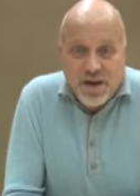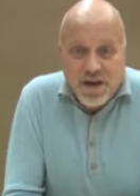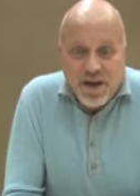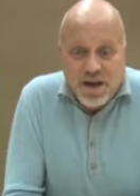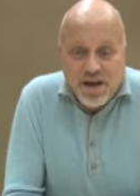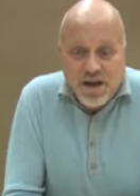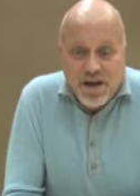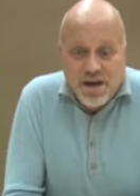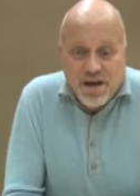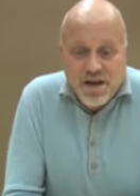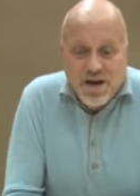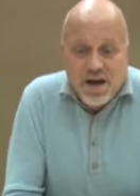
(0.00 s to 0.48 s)

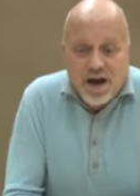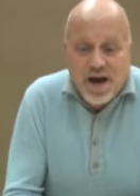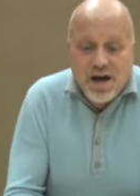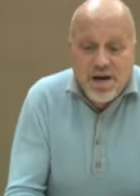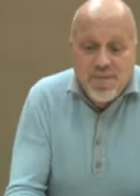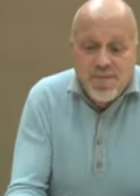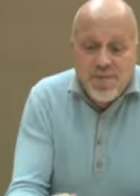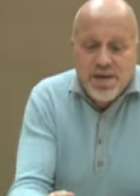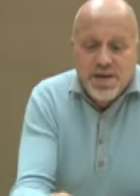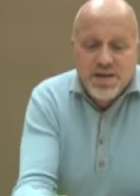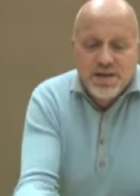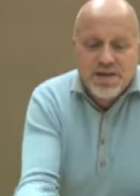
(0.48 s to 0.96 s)
and
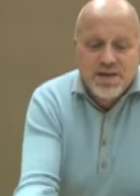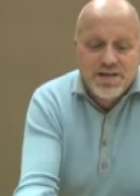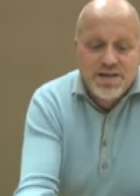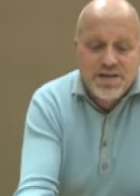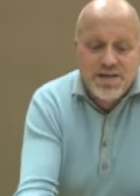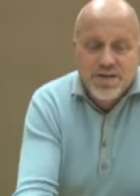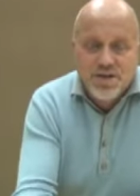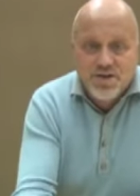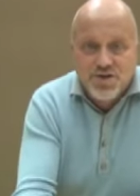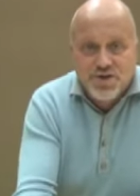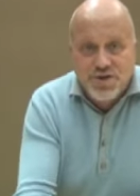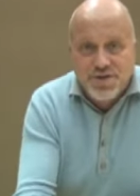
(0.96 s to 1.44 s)
how many
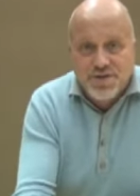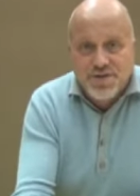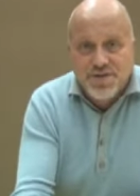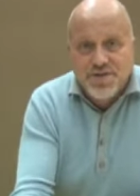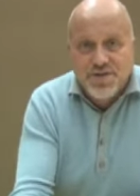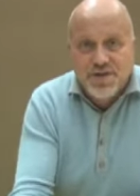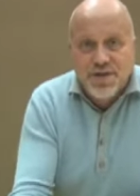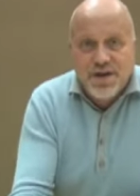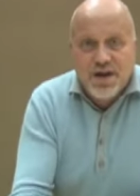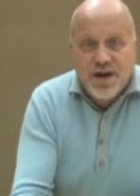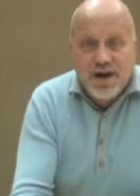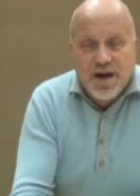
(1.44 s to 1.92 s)

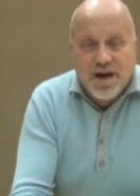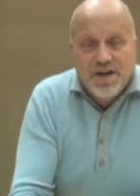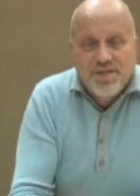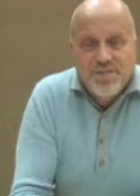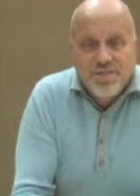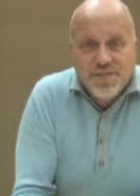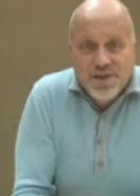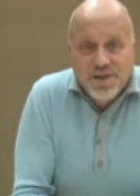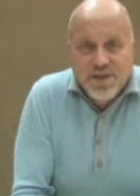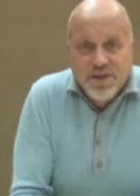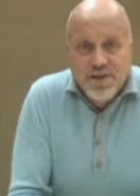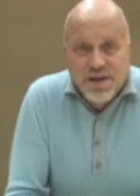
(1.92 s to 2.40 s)
conditions have
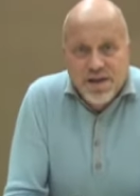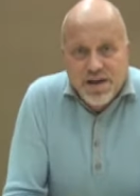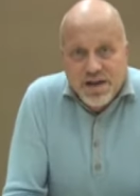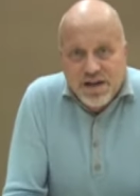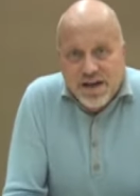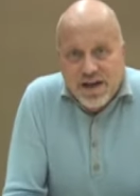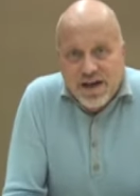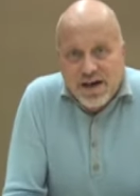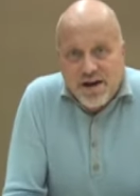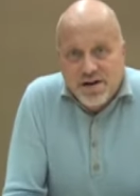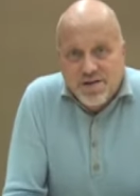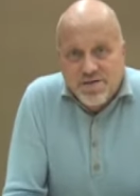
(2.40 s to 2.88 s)
been
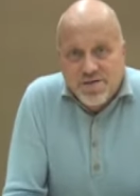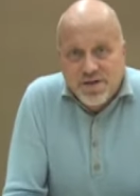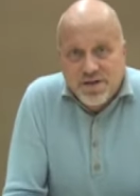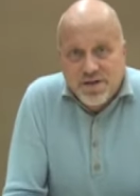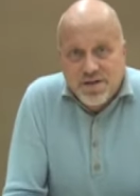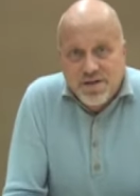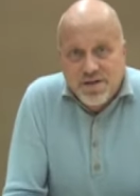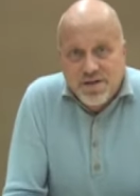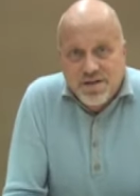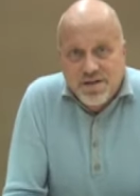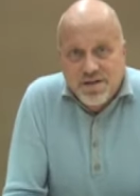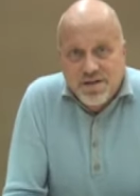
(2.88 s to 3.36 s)
laid out
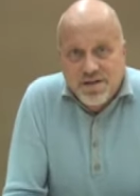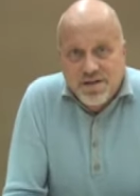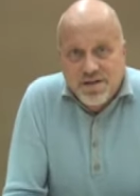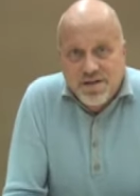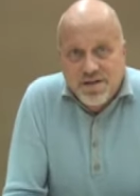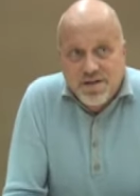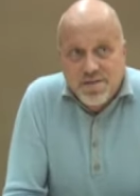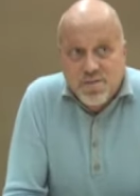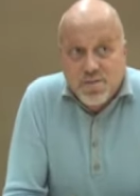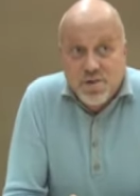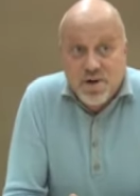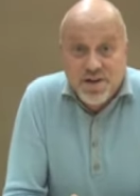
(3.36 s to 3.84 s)
in
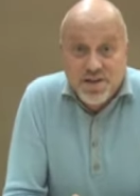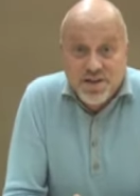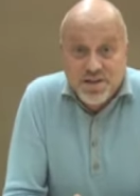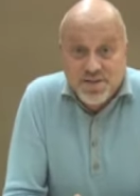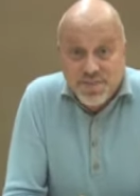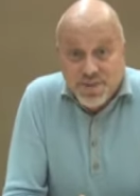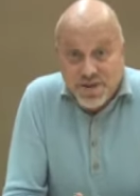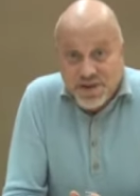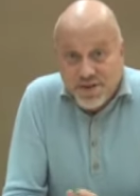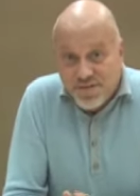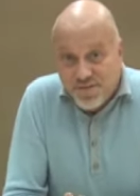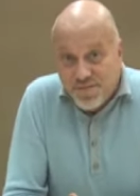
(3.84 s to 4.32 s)
the what is
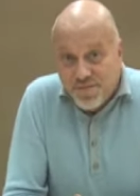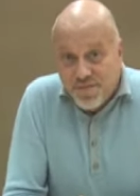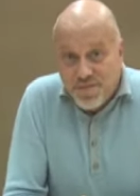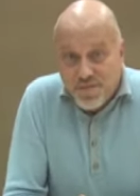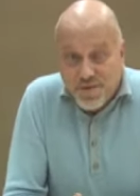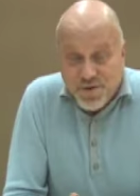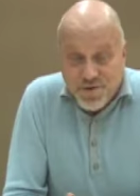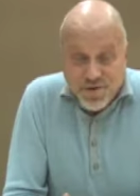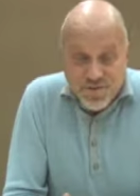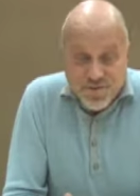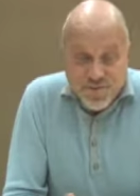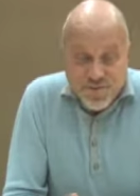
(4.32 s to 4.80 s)
being
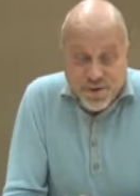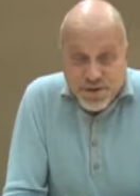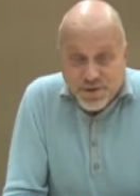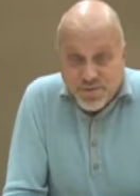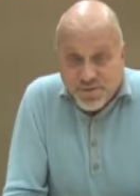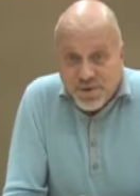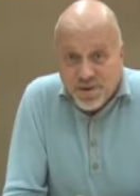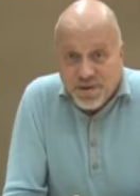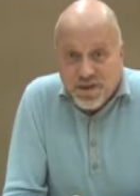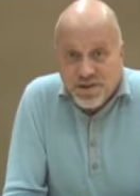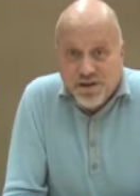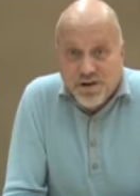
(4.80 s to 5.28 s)
more
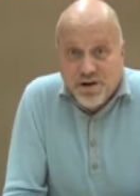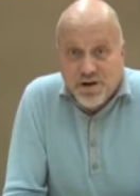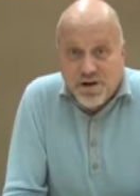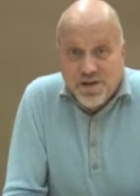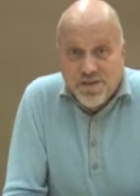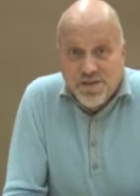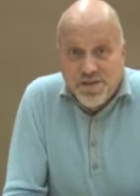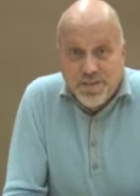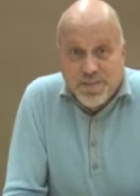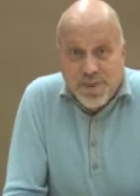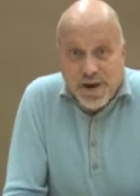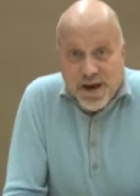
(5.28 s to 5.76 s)
frequently
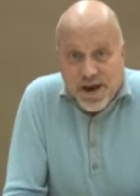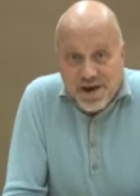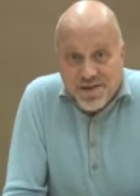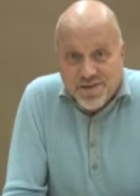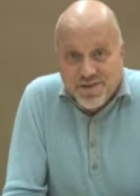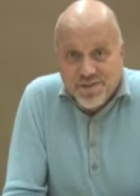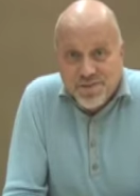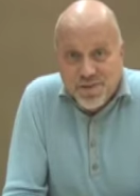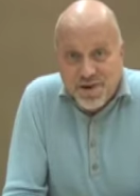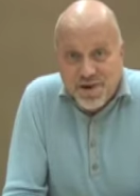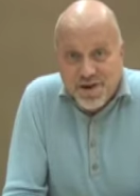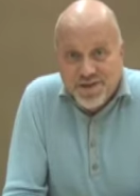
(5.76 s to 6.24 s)
called the
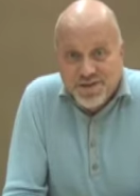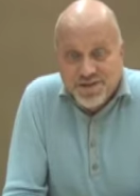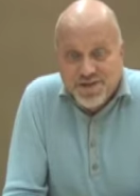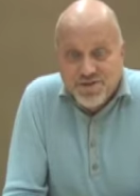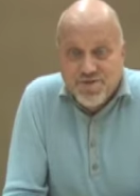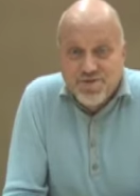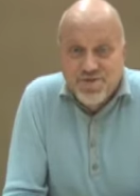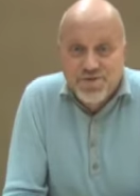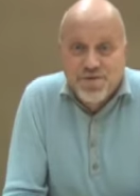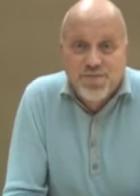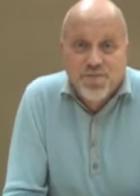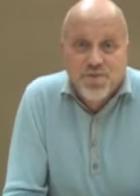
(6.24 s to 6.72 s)
pathway
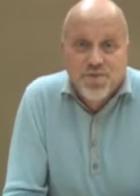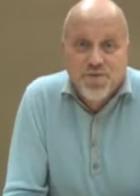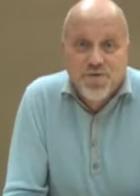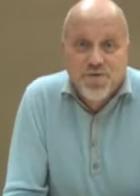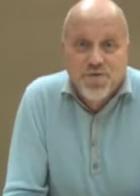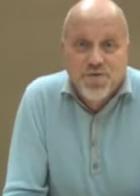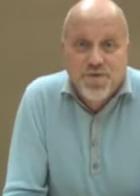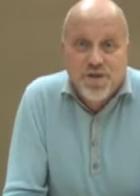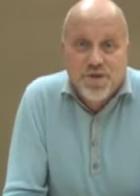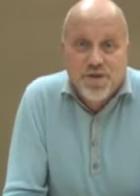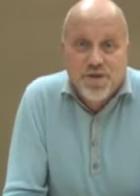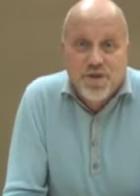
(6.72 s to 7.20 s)
to
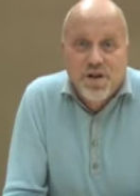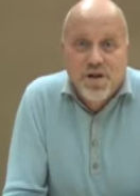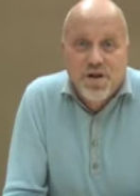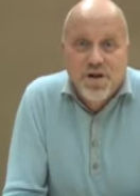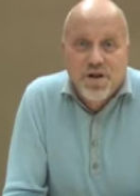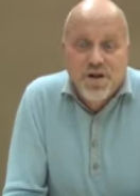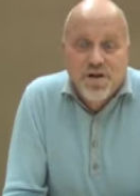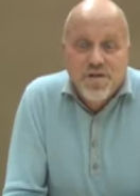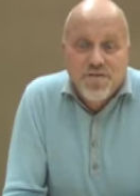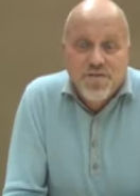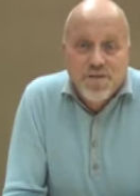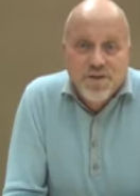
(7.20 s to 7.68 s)
approval
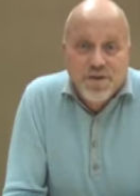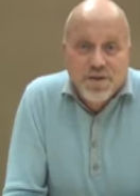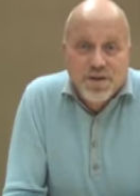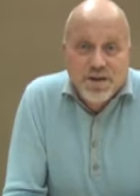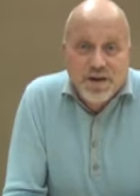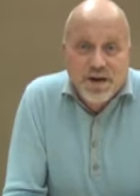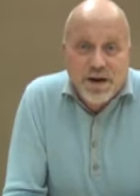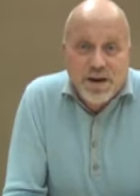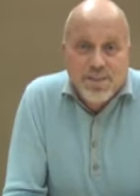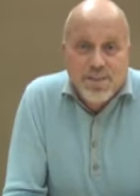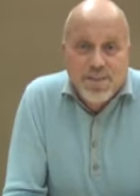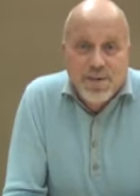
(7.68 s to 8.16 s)
for the
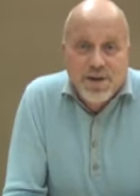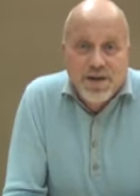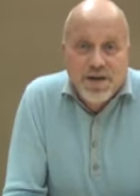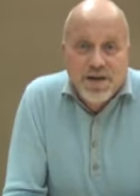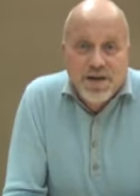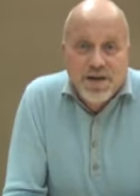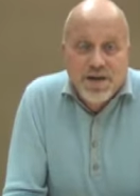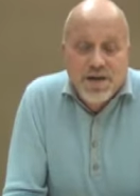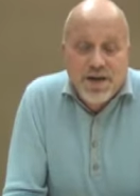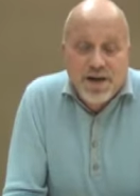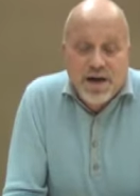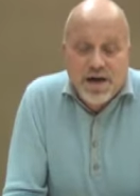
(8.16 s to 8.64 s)

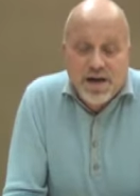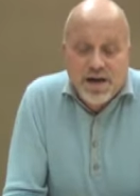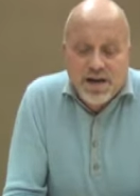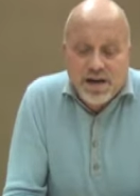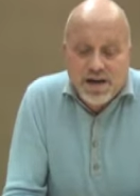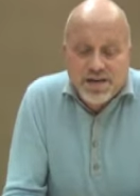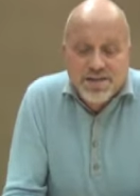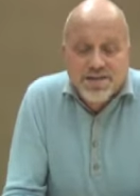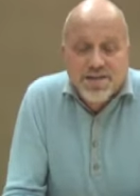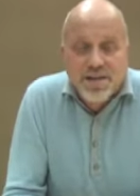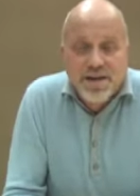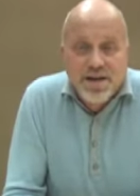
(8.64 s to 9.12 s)
company uh,
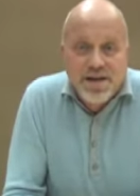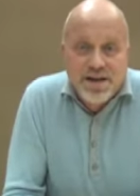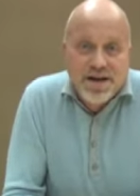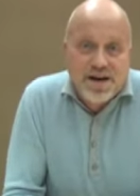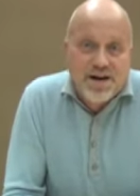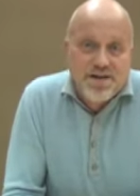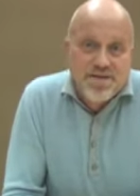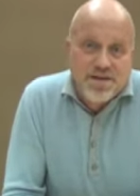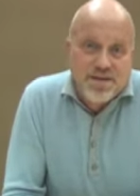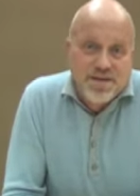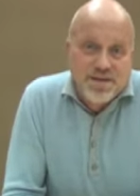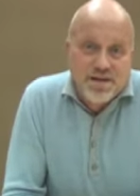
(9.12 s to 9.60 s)
as laid
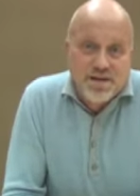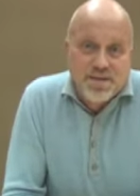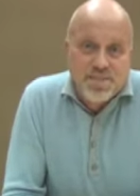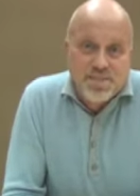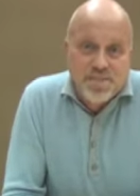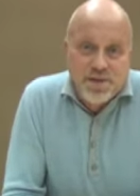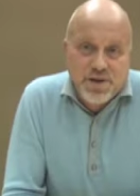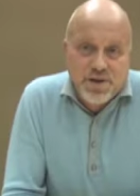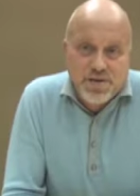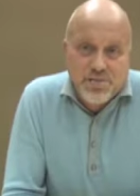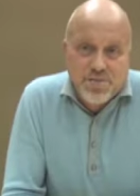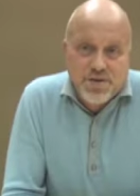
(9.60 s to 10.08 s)
out in the
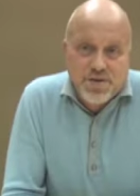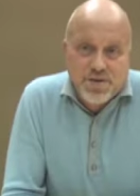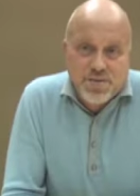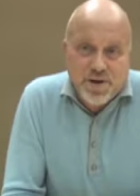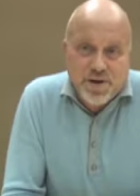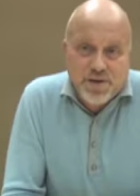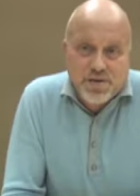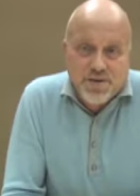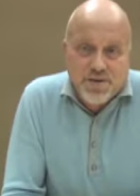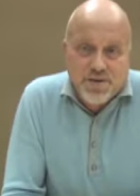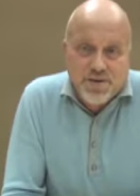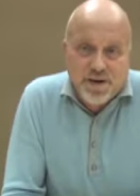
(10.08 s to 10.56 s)
complete
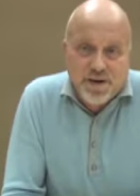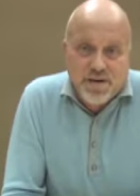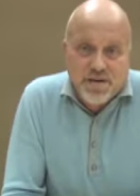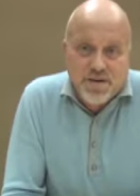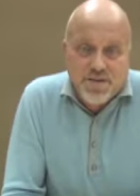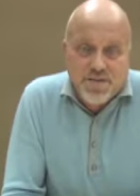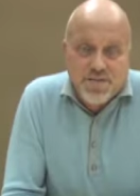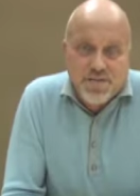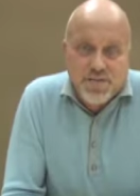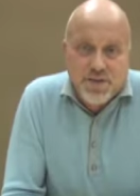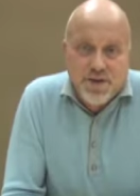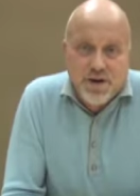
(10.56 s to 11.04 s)
response
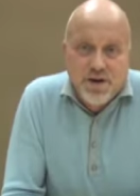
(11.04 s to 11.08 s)
letter.